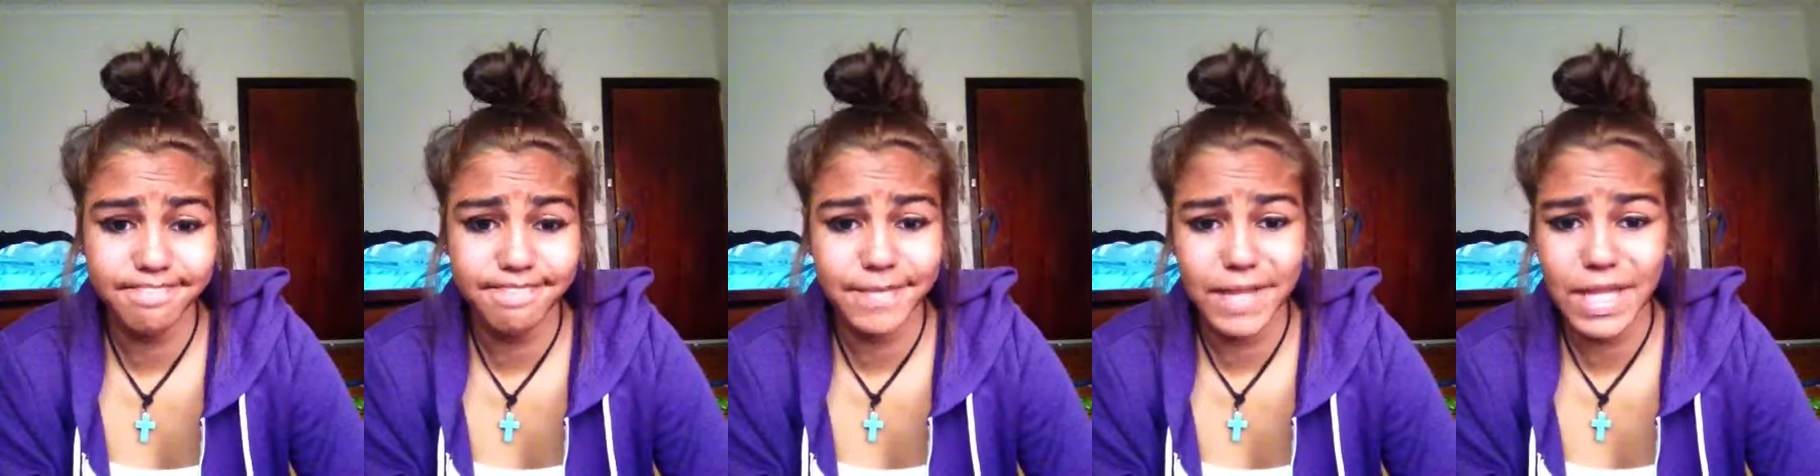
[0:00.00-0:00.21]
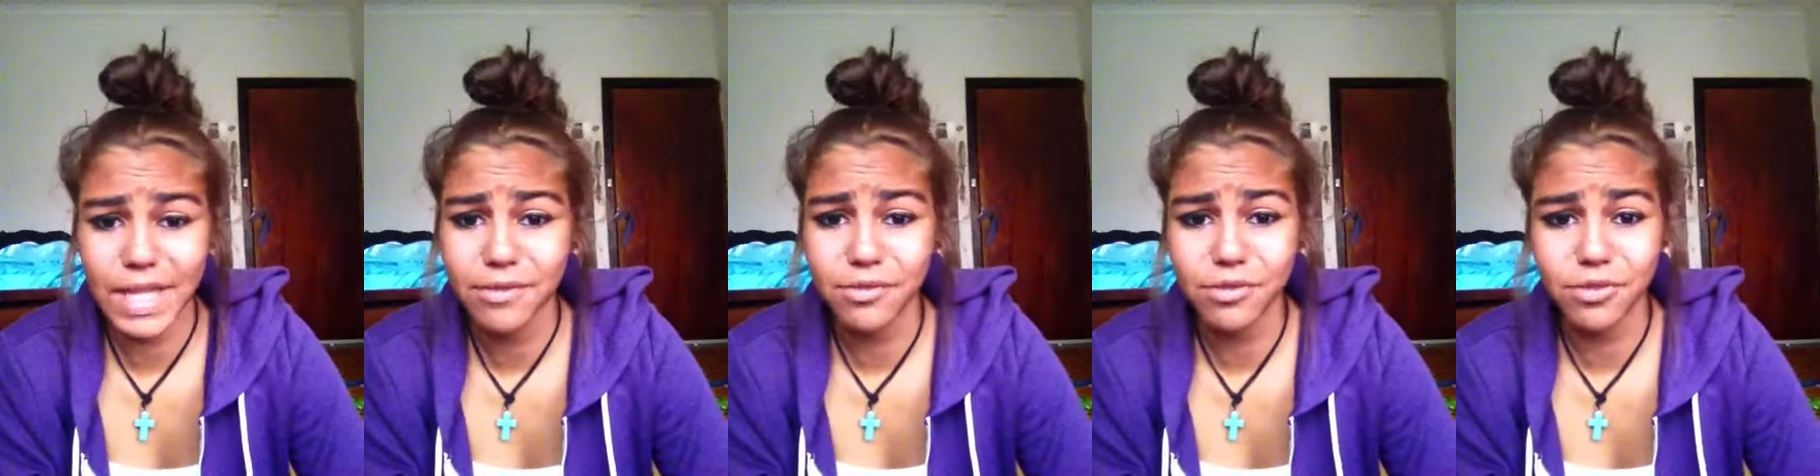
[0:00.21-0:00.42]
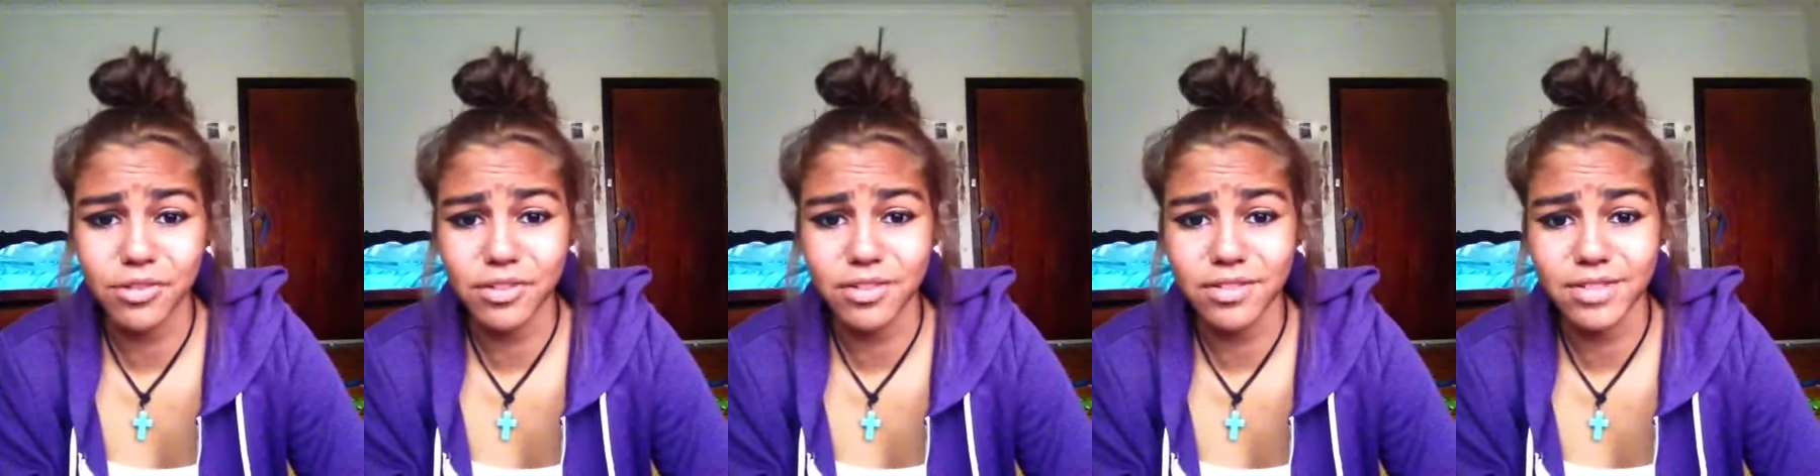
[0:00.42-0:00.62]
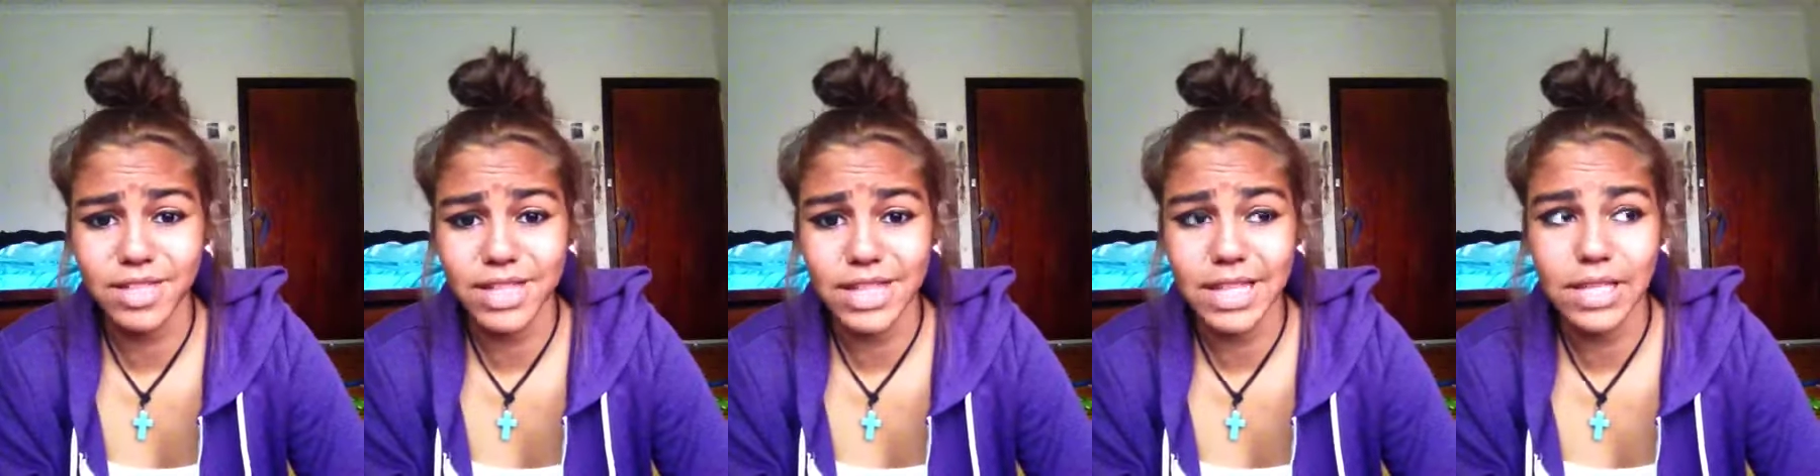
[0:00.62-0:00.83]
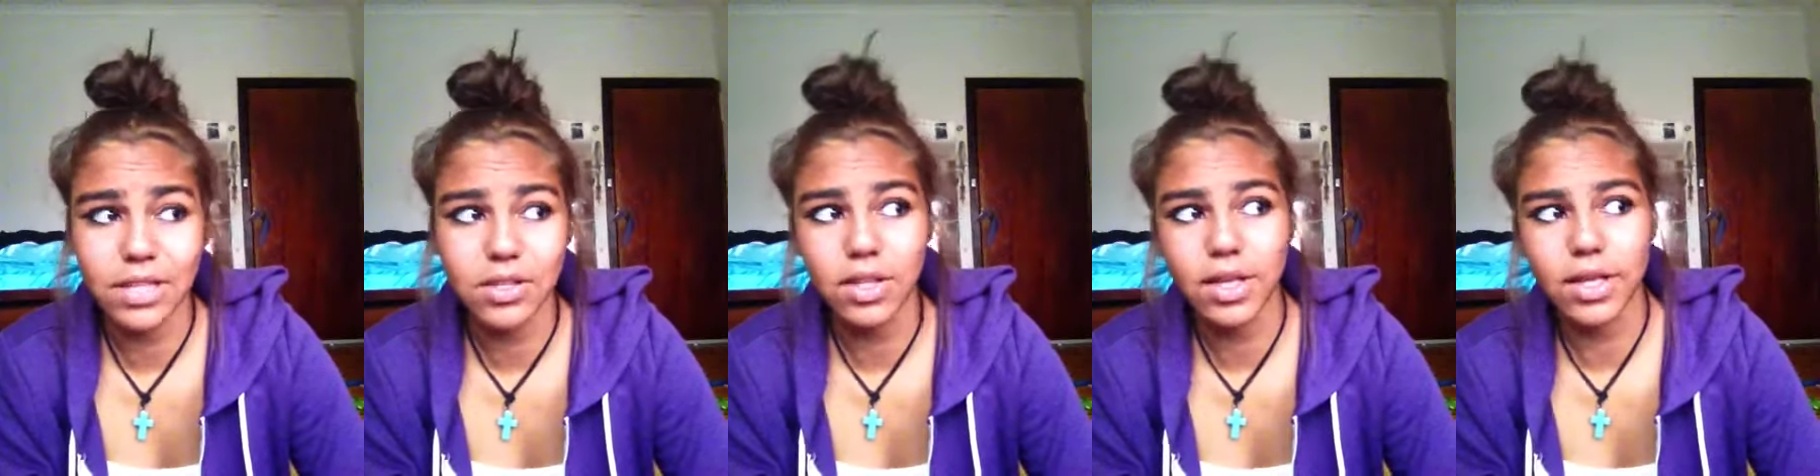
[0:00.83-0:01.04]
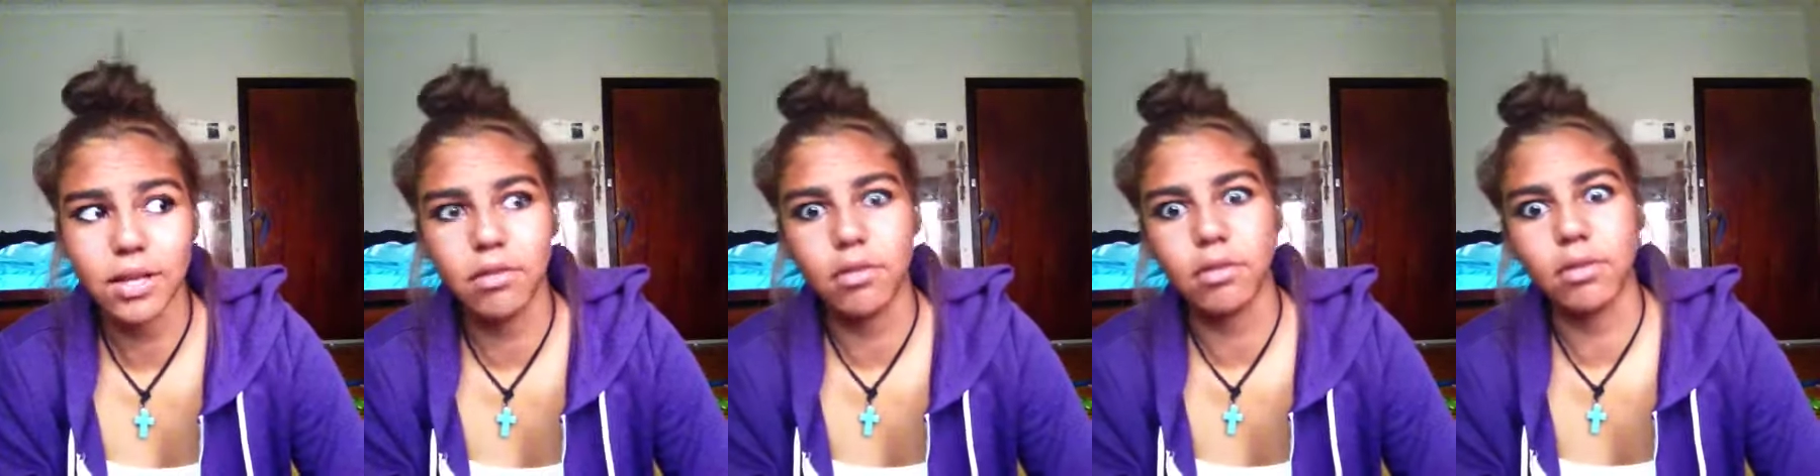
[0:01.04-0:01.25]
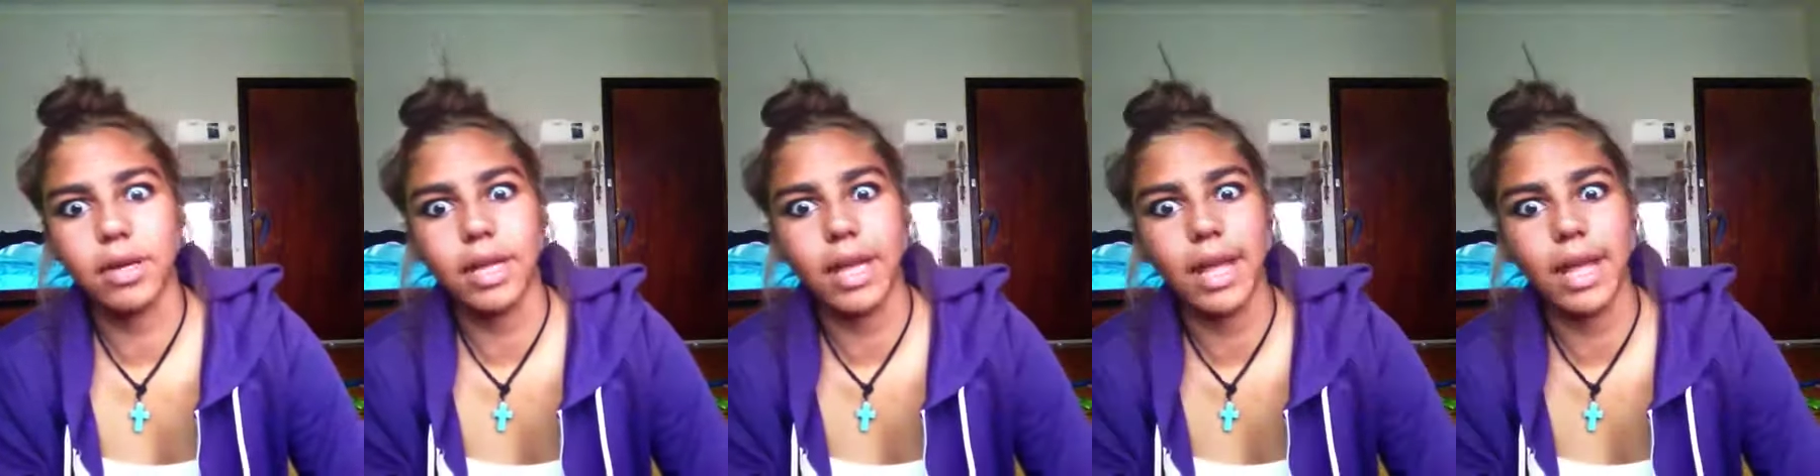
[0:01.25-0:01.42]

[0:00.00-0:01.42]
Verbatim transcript: they were they're like already